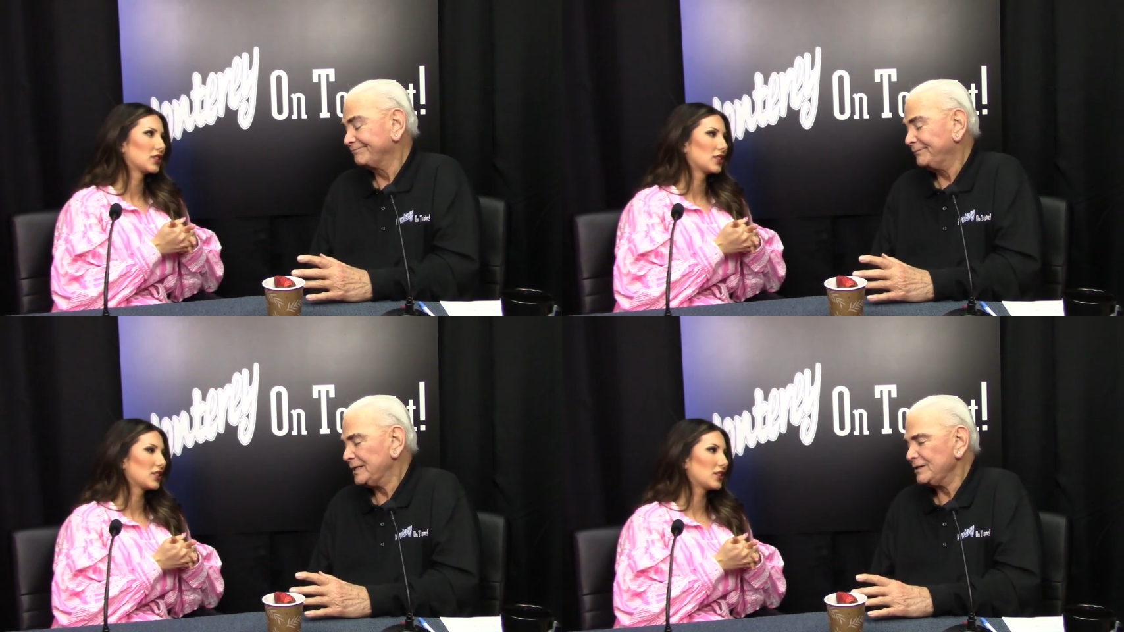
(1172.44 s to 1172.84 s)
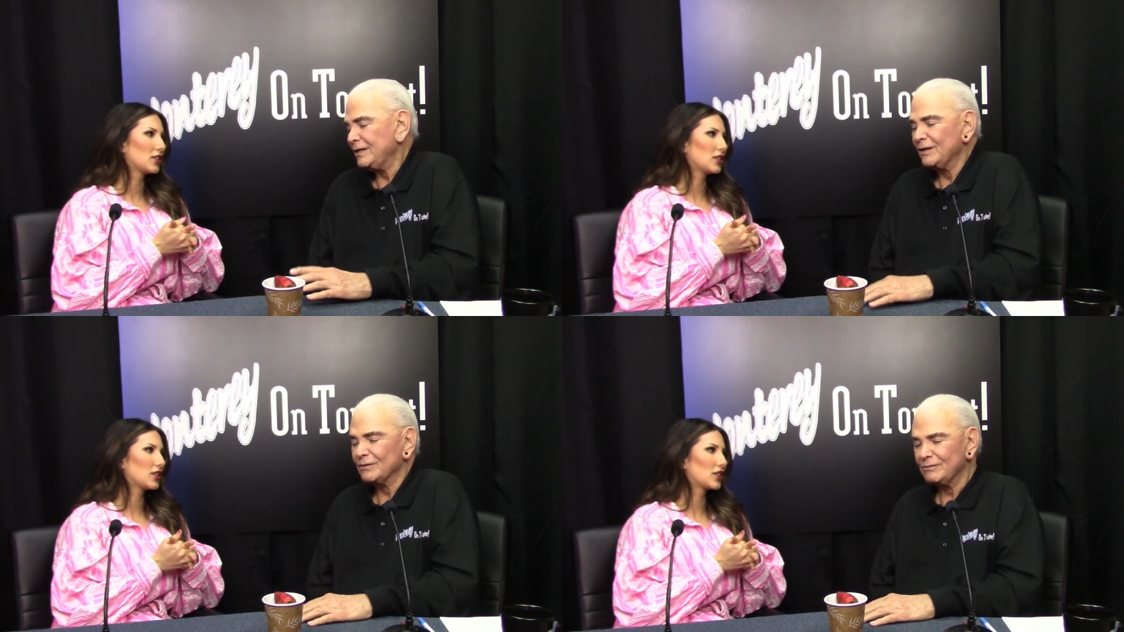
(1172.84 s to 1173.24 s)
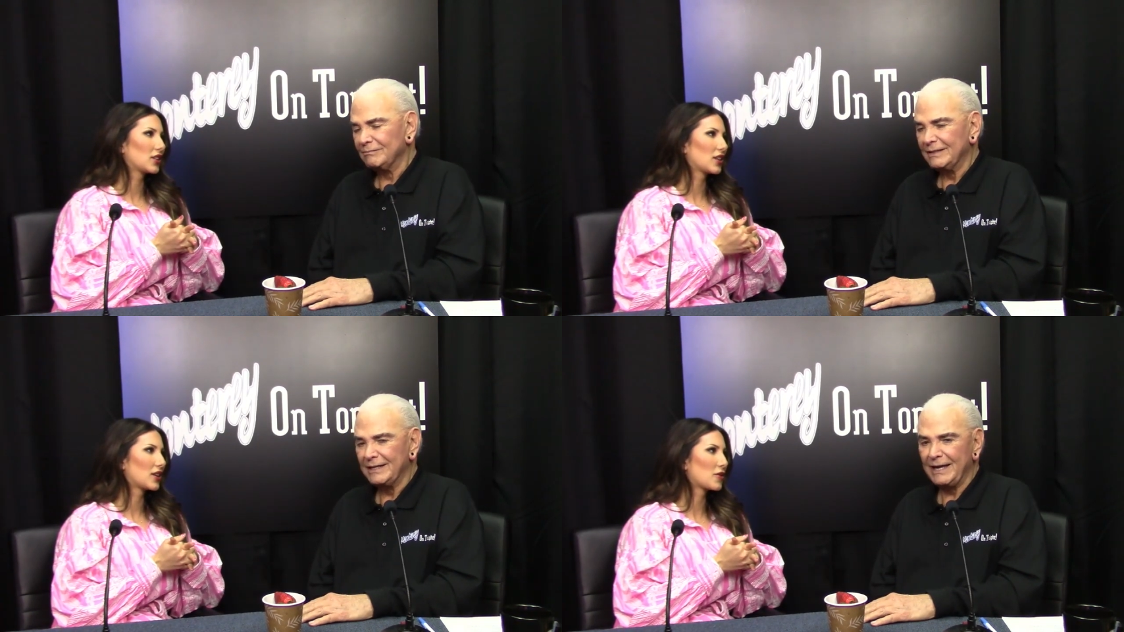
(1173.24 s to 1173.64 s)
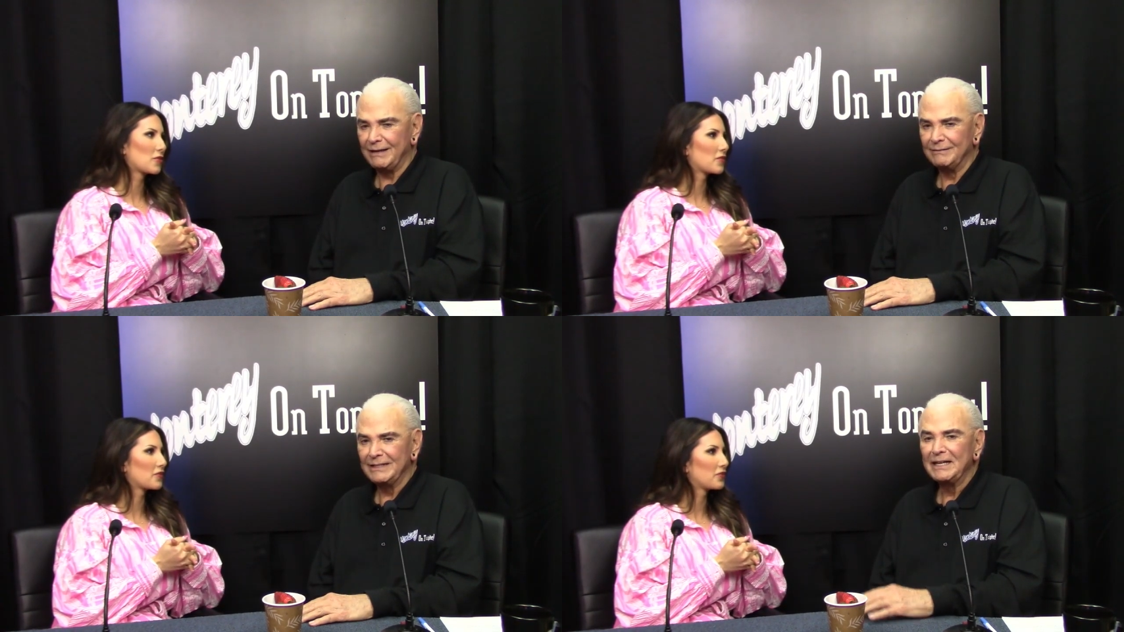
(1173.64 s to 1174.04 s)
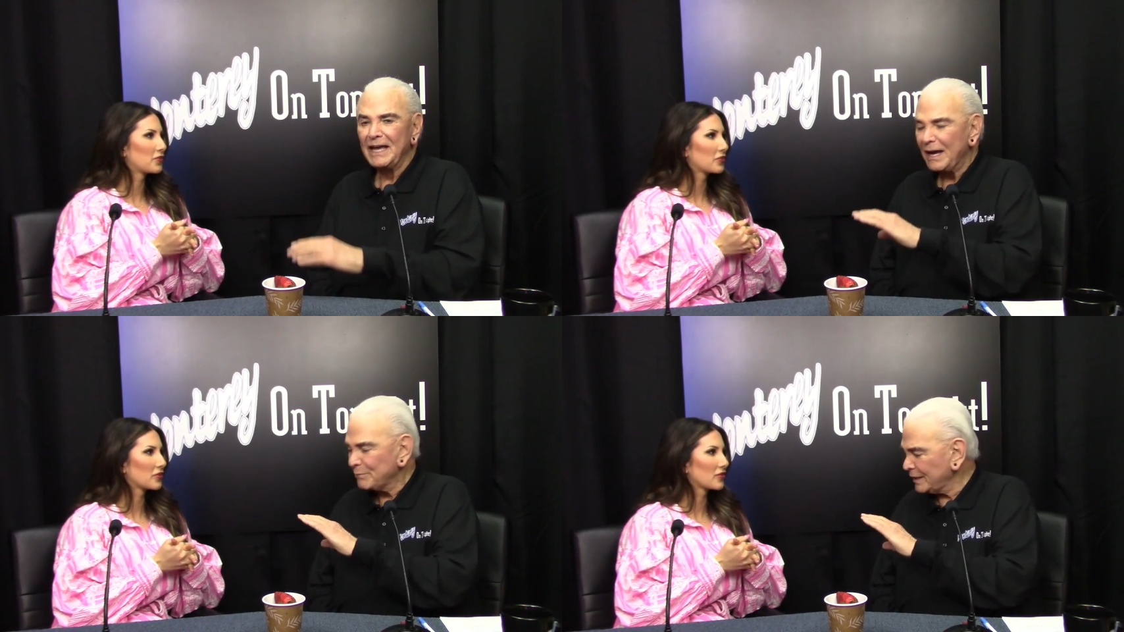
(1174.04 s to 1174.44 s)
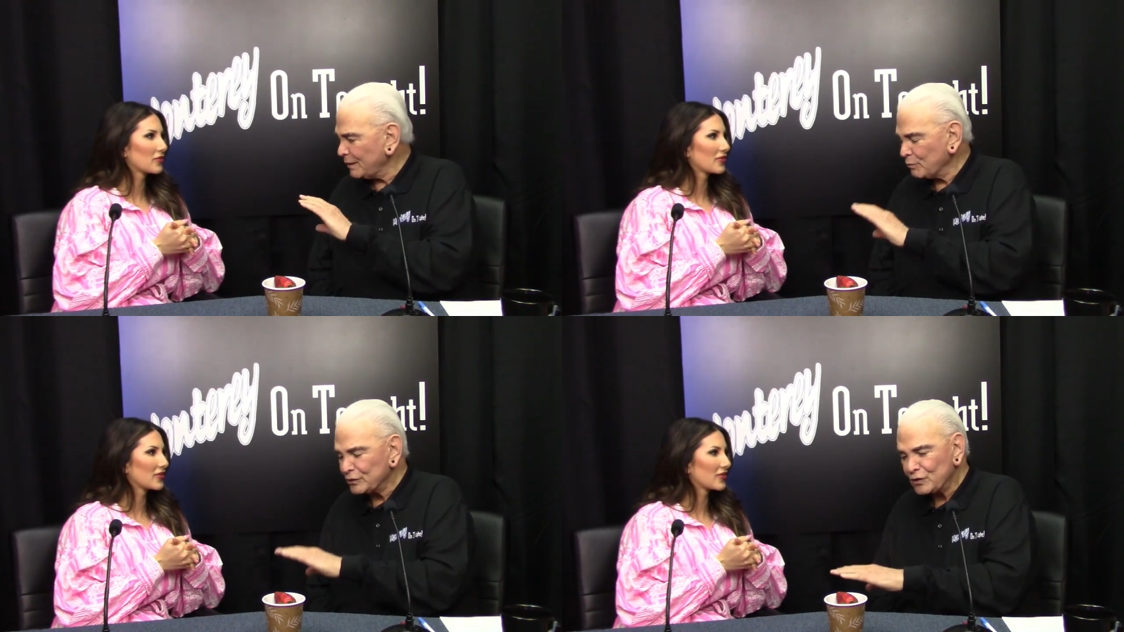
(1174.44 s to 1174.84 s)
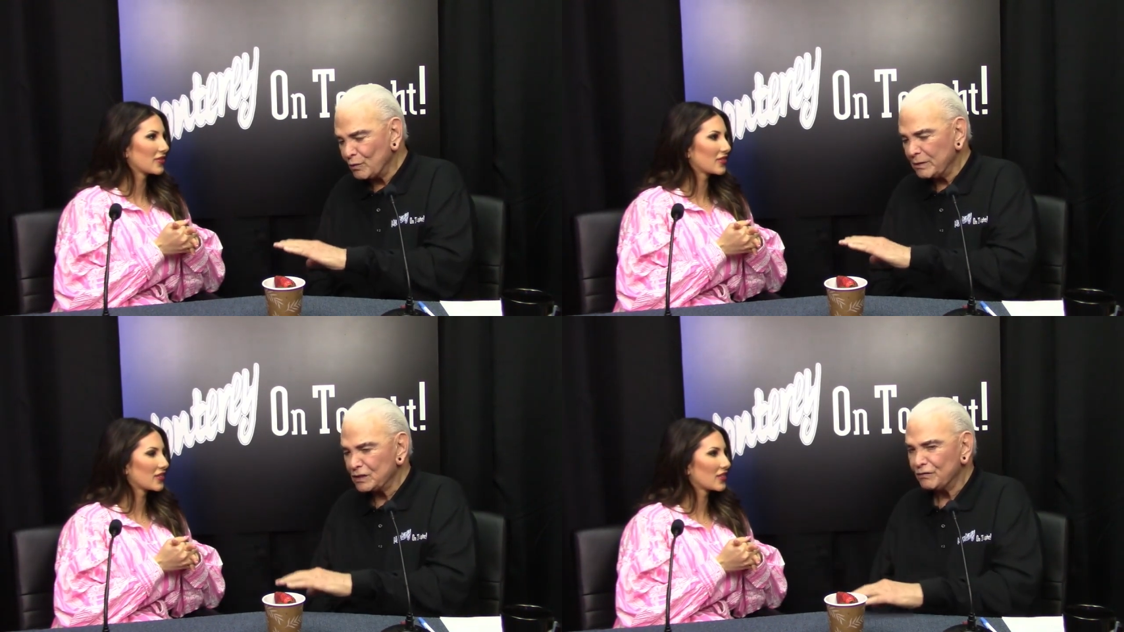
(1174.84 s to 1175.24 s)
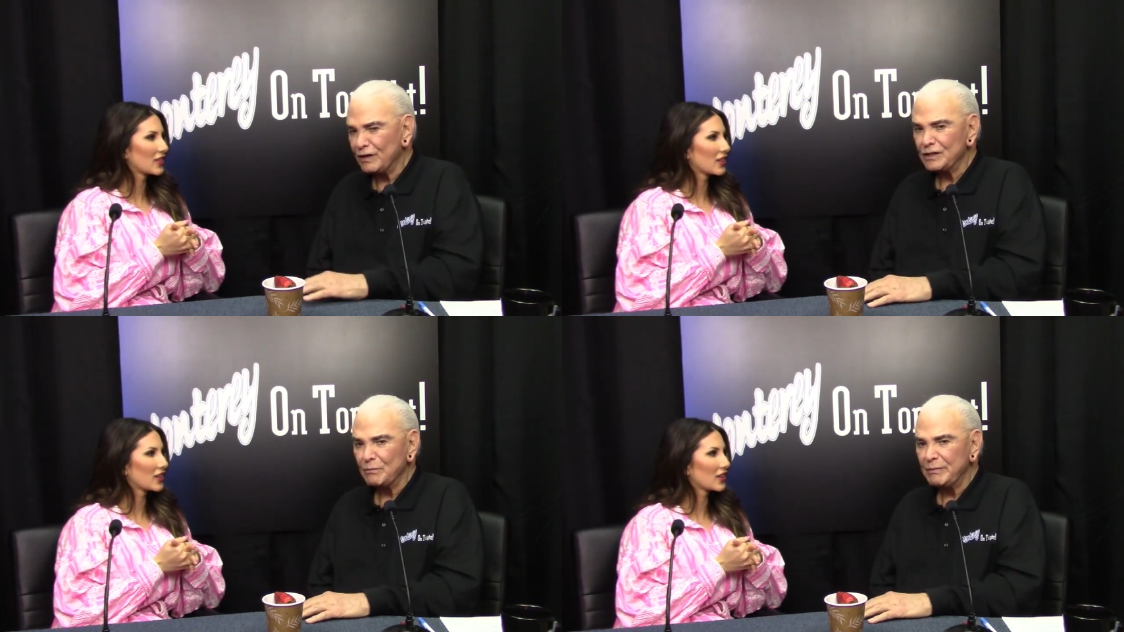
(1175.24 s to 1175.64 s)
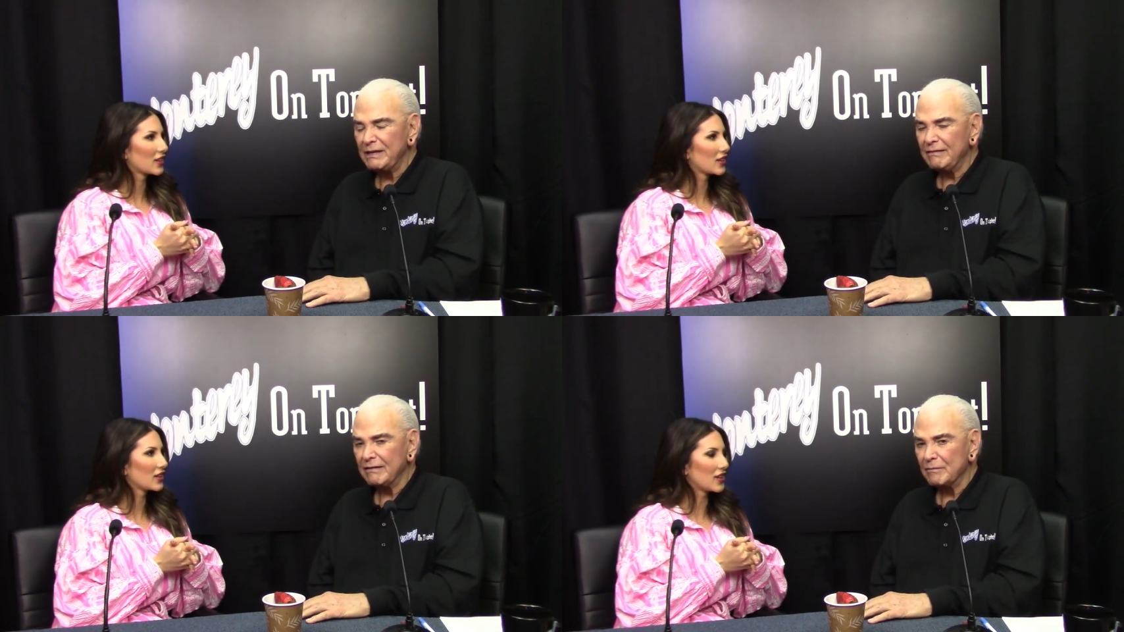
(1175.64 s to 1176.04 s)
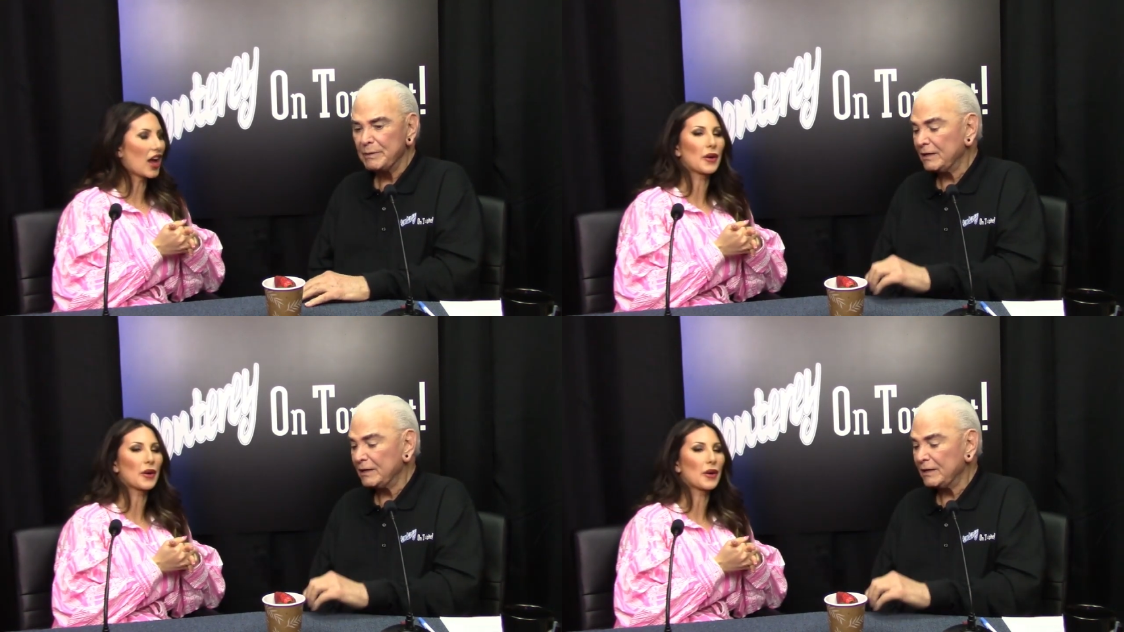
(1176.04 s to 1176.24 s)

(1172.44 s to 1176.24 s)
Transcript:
Speaker 1: But you know, hey, but it was so much fun to be there yeah.